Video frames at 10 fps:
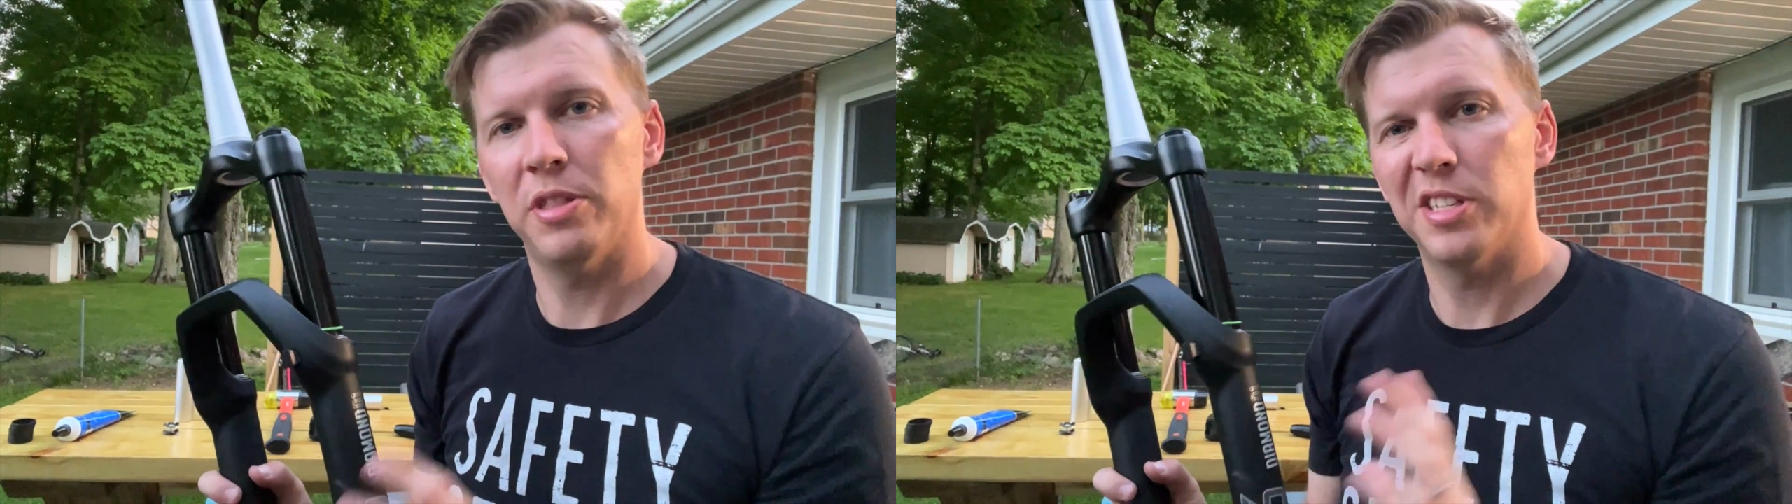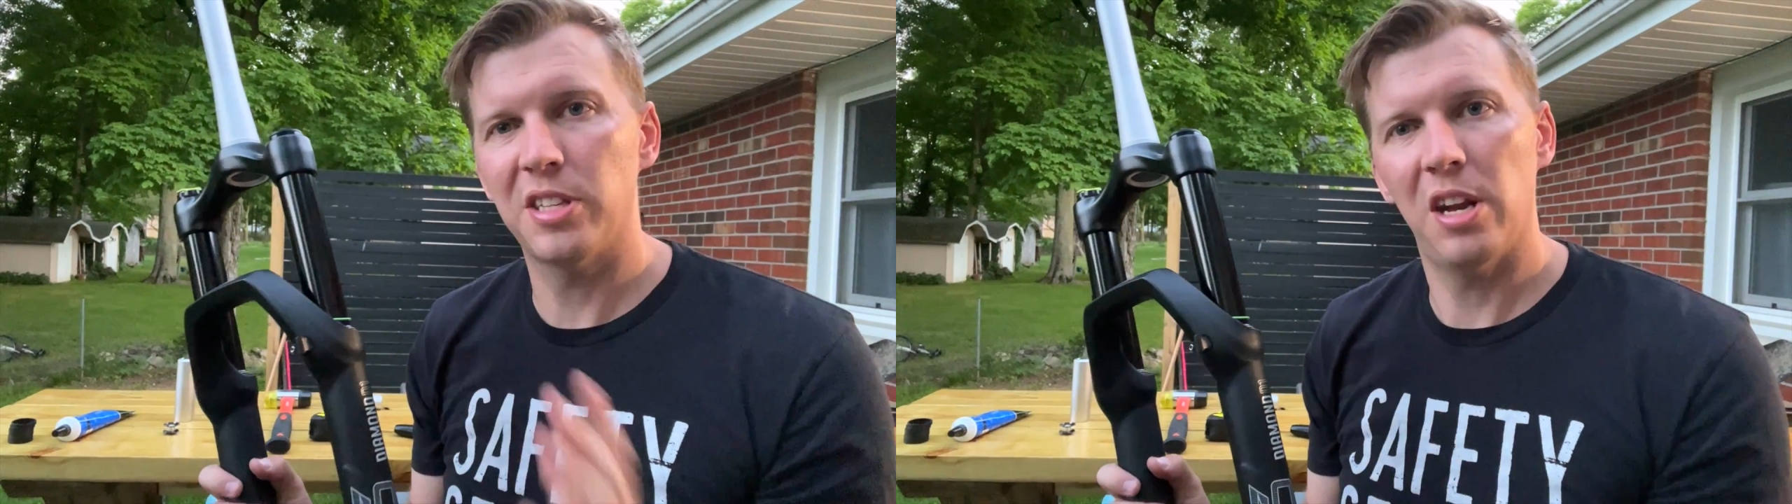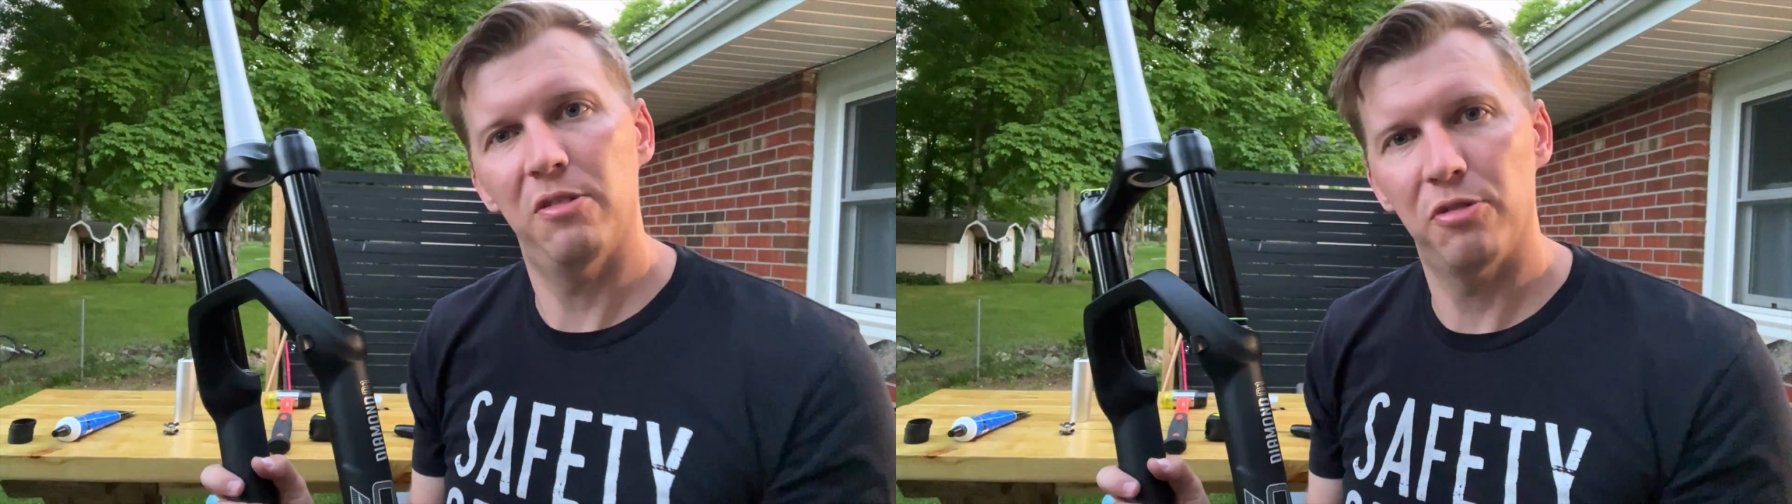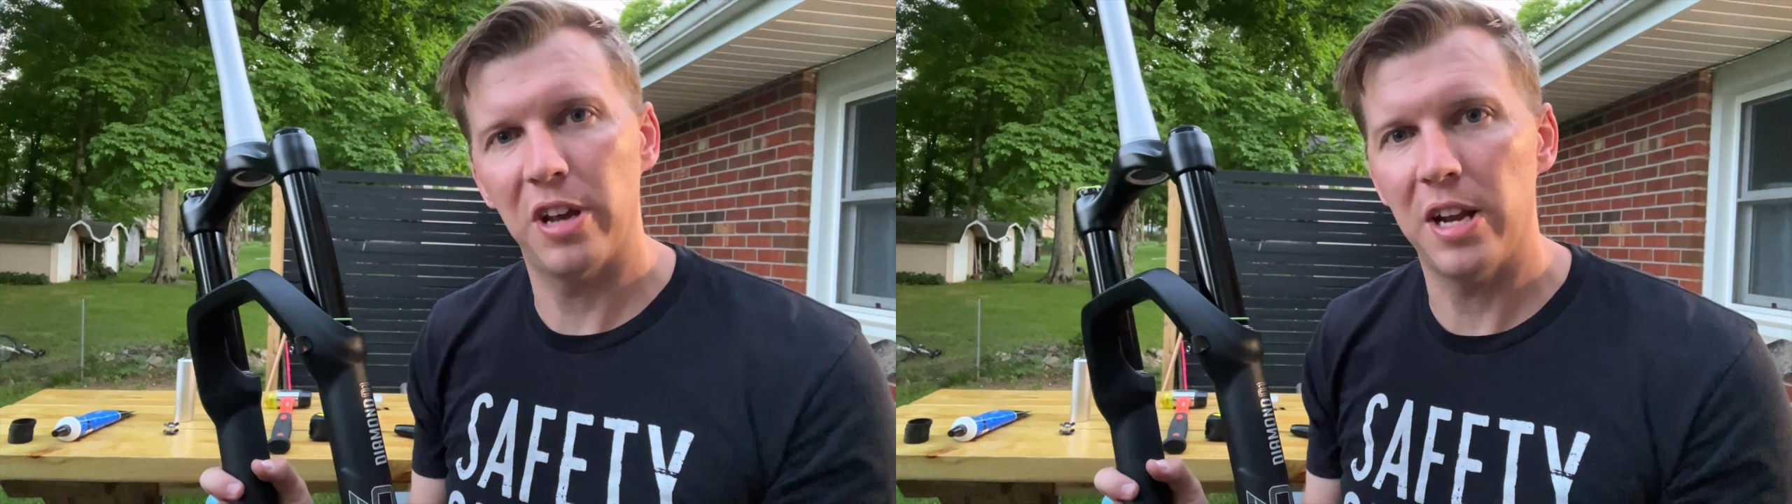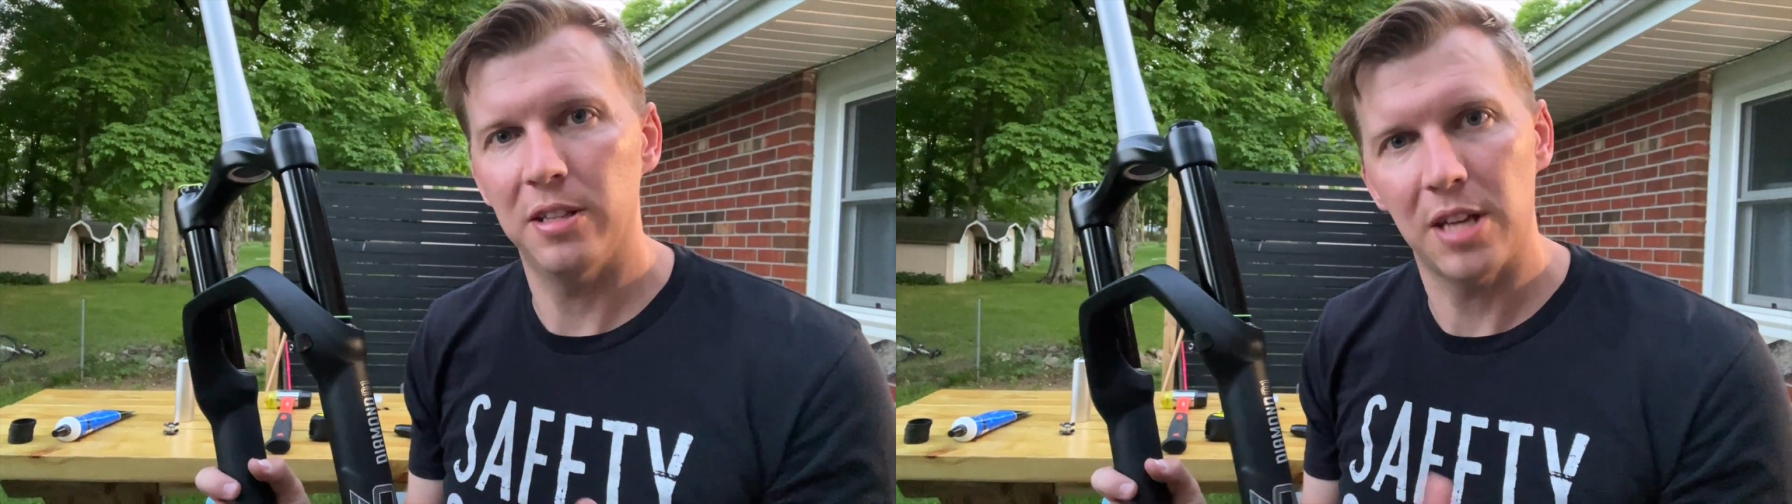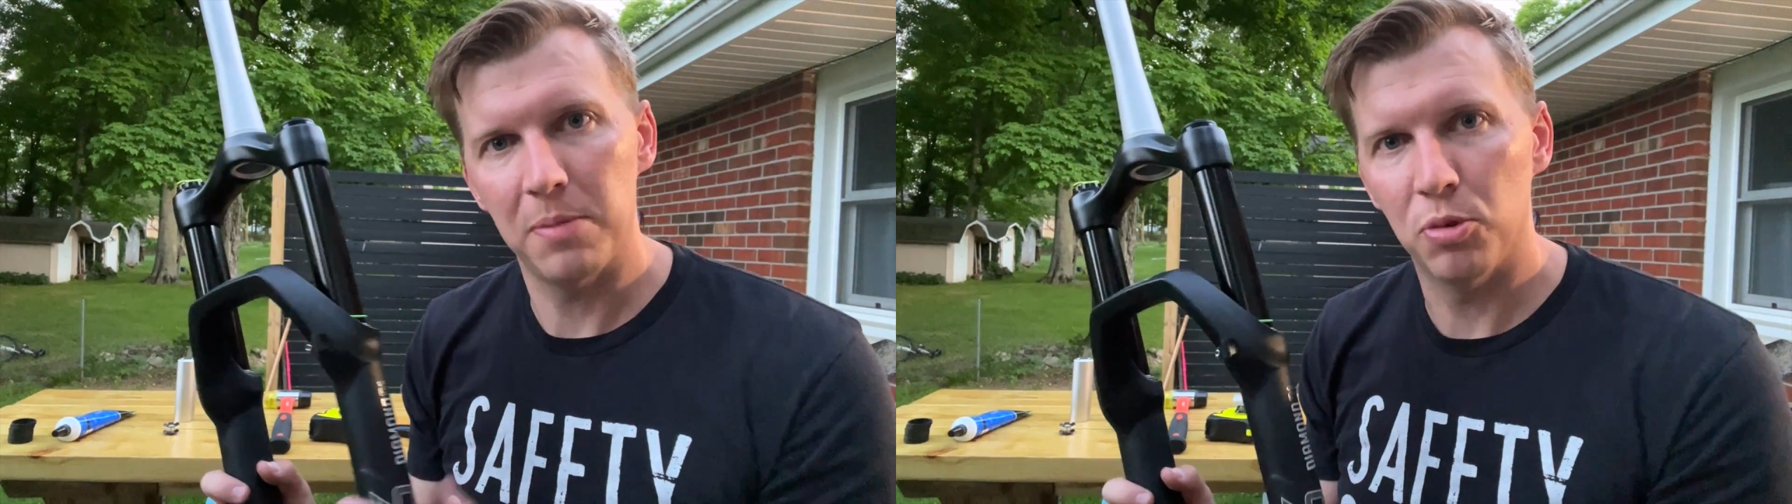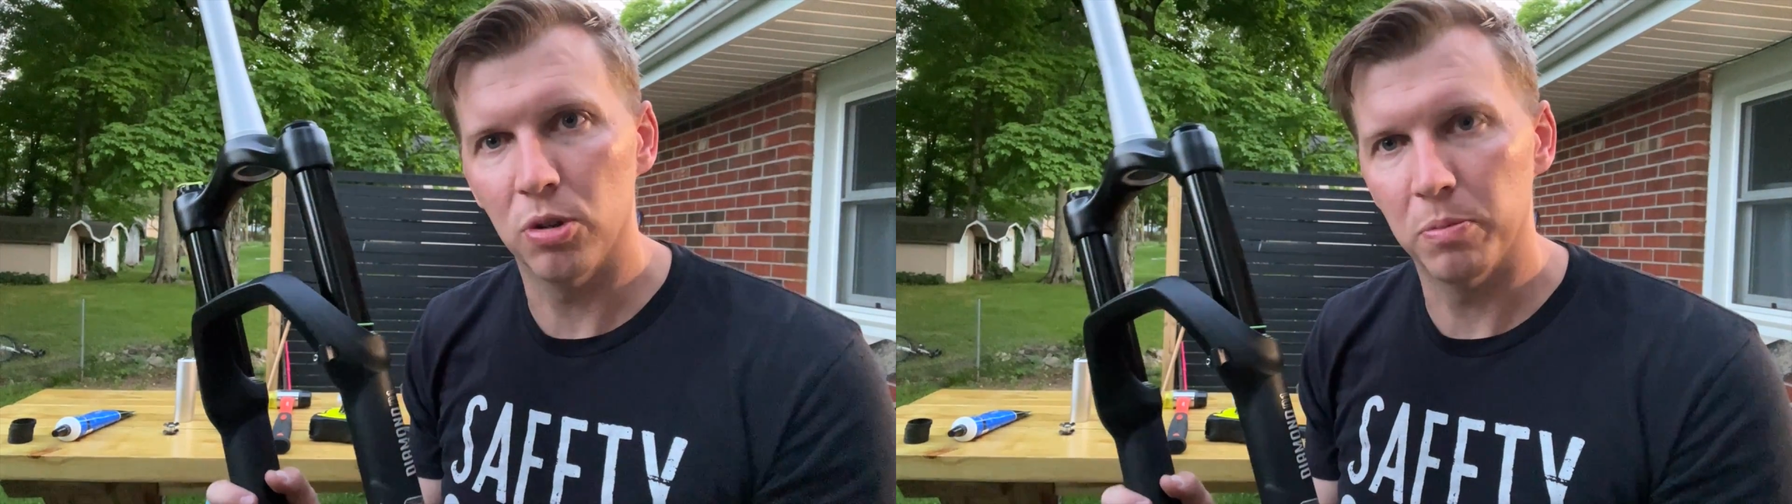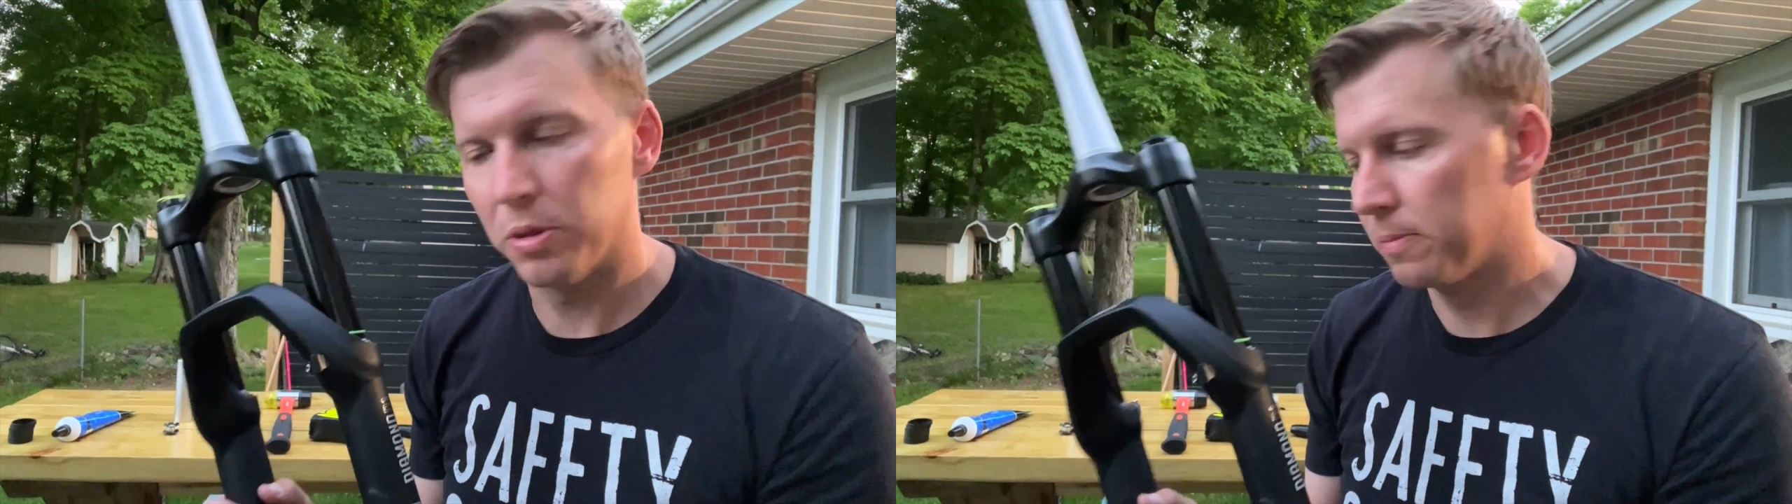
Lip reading: the set it and forget it type group.